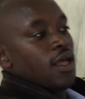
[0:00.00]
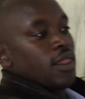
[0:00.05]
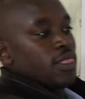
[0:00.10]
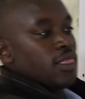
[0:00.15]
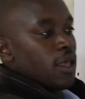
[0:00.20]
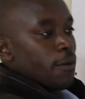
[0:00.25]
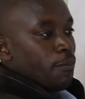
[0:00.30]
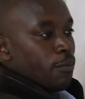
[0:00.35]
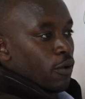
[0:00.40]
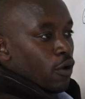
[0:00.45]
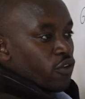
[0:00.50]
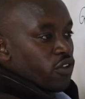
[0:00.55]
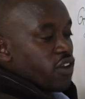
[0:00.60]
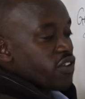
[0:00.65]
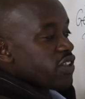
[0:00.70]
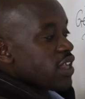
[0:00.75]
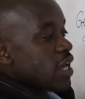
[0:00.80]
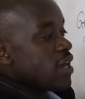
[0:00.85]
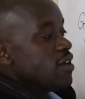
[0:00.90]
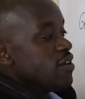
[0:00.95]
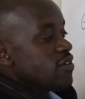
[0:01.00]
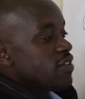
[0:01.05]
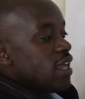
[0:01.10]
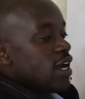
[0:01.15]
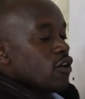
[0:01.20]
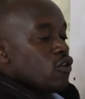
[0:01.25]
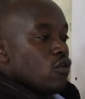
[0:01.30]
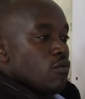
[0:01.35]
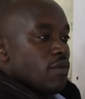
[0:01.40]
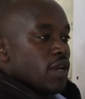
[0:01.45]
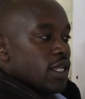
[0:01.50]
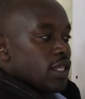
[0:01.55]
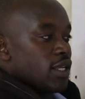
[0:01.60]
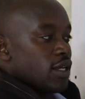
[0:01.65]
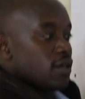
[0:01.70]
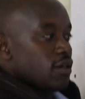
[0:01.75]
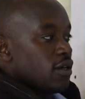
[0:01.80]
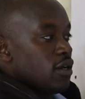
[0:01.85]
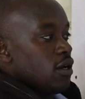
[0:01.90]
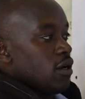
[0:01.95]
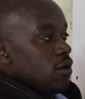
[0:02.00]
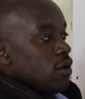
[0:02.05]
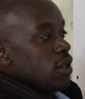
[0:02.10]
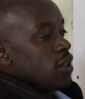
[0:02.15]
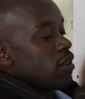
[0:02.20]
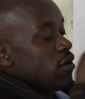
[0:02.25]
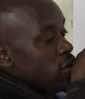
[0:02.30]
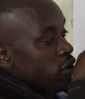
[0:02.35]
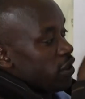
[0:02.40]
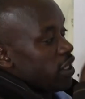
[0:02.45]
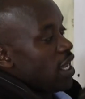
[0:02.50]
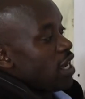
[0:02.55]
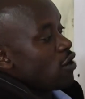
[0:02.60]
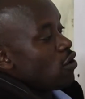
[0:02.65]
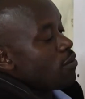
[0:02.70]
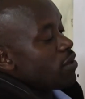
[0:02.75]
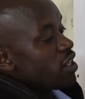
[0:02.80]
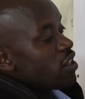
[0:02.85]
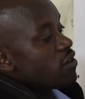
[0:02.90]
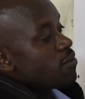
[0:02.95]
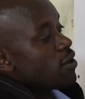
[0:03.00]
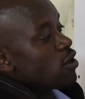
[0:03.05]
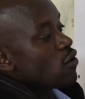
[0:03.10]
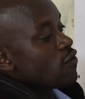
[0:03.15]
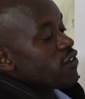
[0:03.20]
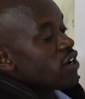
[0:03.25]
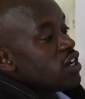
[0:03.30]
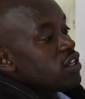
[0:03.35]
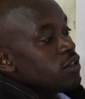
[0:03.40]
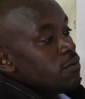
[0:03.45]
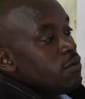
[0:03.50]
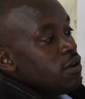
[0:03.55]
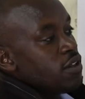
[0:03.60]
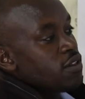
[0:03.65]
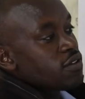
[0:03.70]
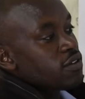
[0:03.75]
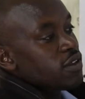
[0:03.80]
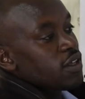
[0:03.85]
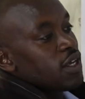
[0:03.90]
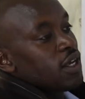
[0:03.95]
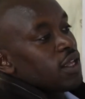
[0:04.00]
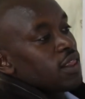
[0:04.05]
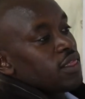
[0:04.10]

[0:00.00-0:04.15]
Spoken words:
The processor is the accumulator. The accumulator is made of 8 bits.